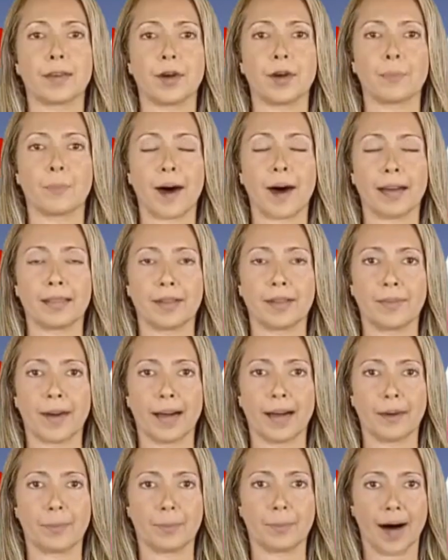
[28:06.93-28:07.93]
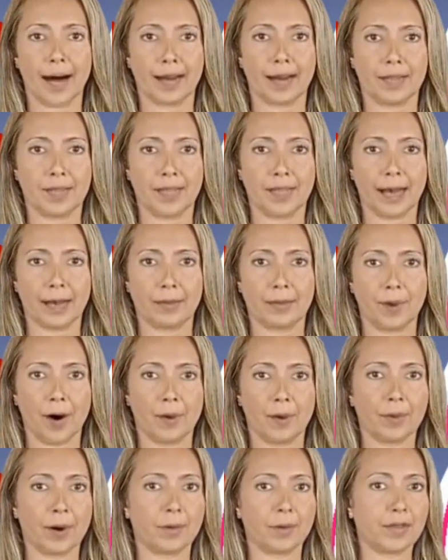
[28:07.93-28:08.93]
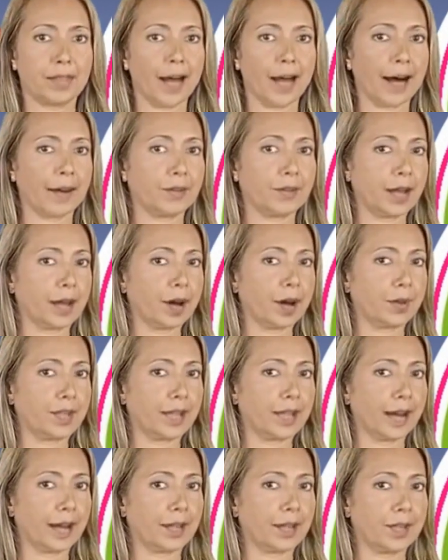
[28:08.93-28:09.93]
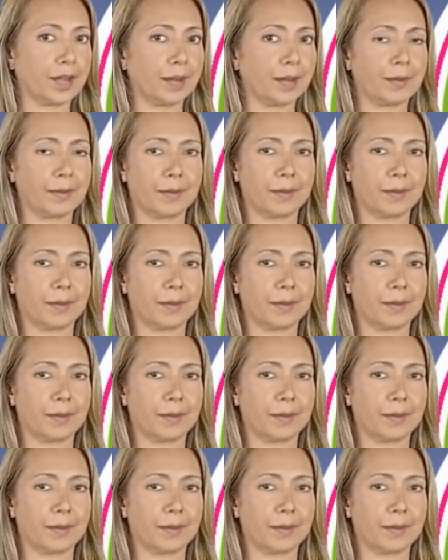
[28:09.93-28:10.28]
You may develop minor skin problems after using it.